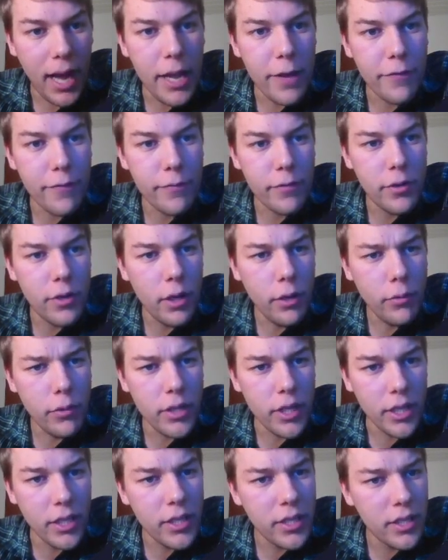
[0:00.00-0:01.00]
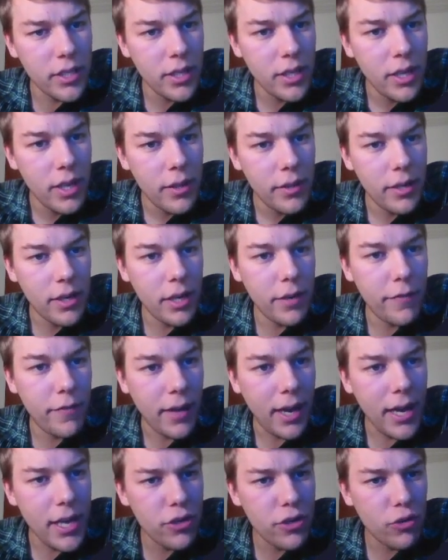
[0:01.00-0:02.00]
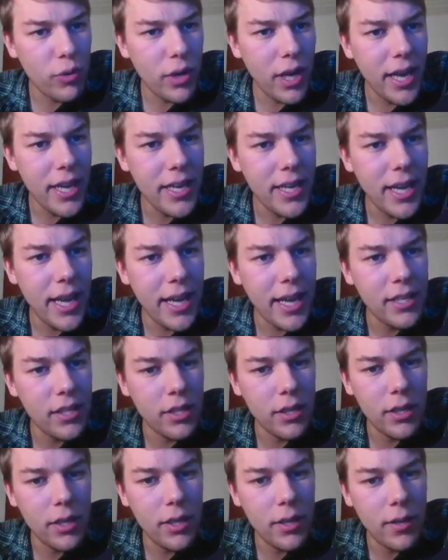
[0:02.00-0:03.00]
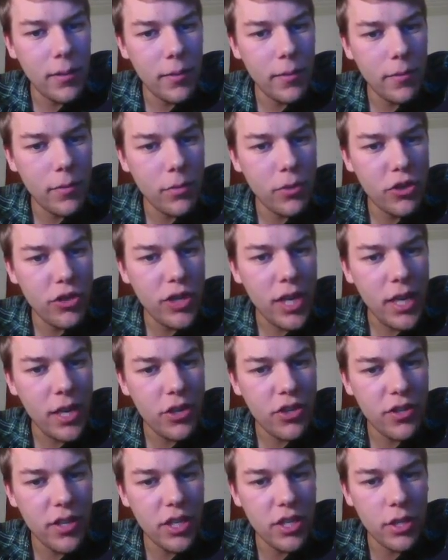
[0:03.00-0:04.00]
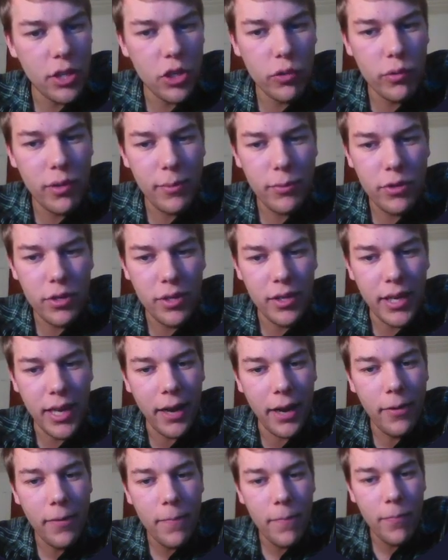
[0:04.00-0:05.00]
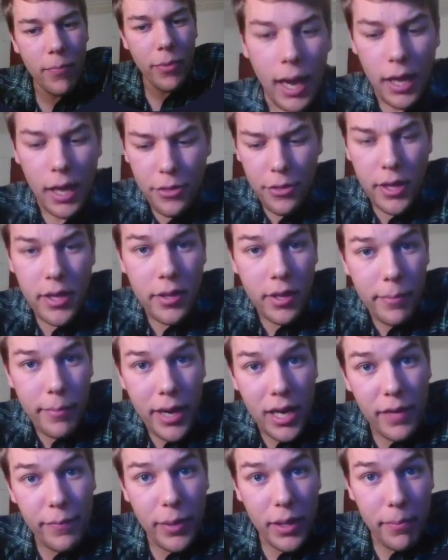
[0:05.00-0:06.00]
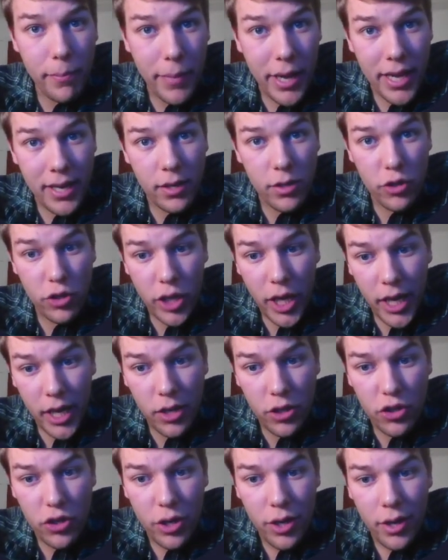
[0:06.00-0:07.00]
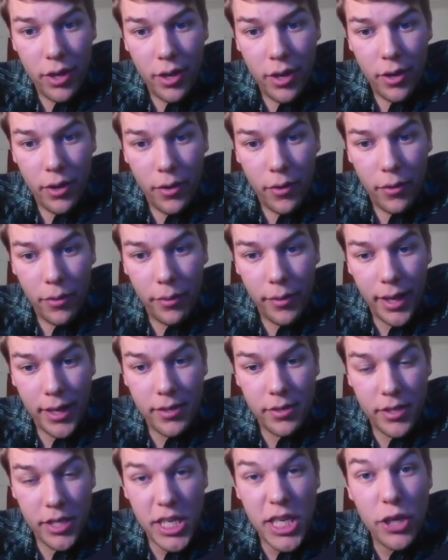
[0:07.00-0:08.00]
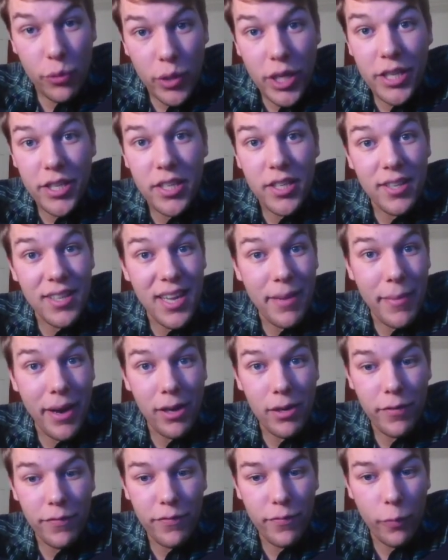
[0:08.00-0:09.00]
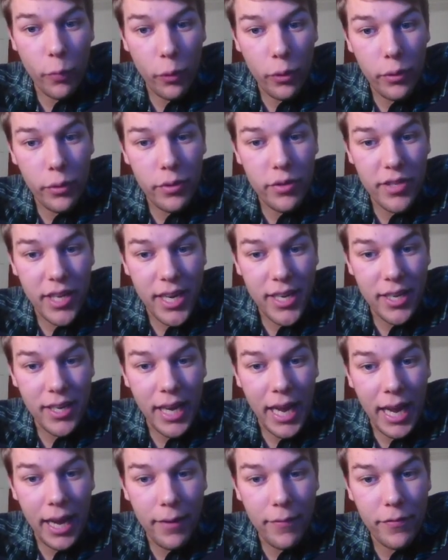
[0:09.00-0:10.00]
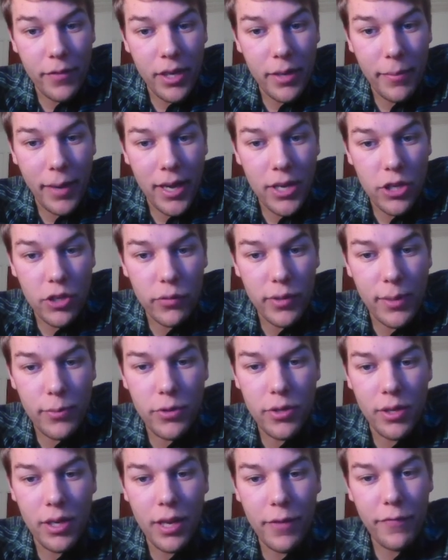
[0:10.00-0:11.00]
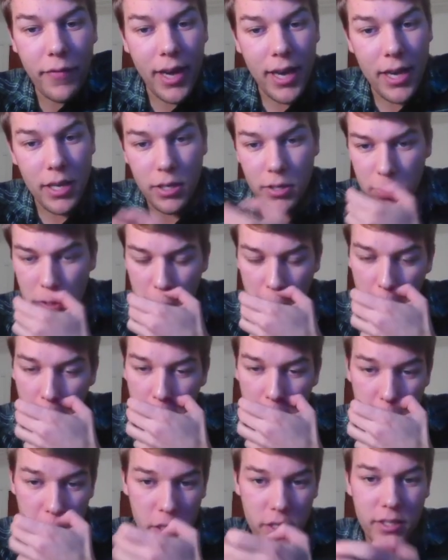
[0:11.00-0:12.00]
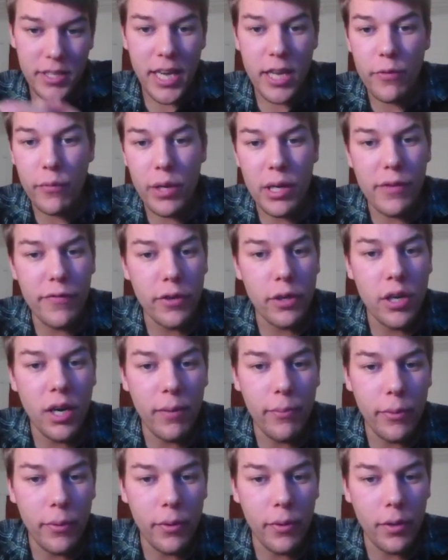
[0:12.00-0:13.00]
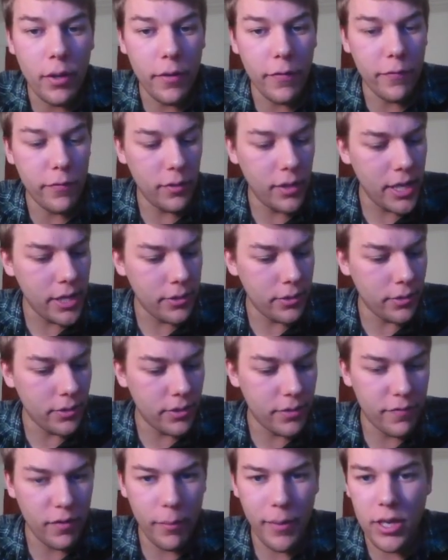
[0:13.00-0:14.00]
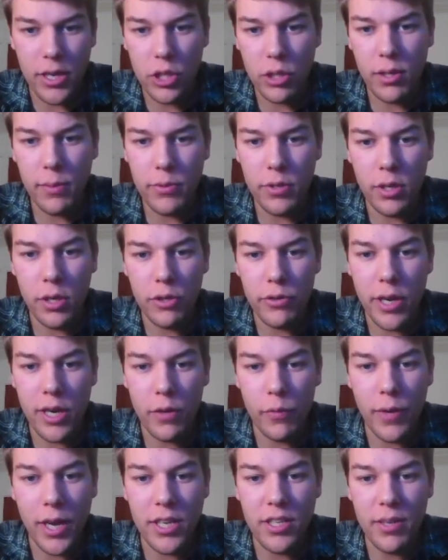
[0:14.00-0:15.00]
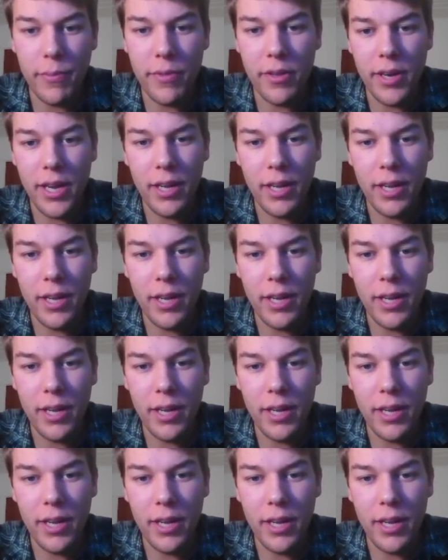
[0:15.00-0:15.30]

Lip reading: I have noticed that if I try and change this description now, I think there might have been made a change that decreases the amount of words I can have in my description. If I just get rid of a couple of letters from my description and try to write something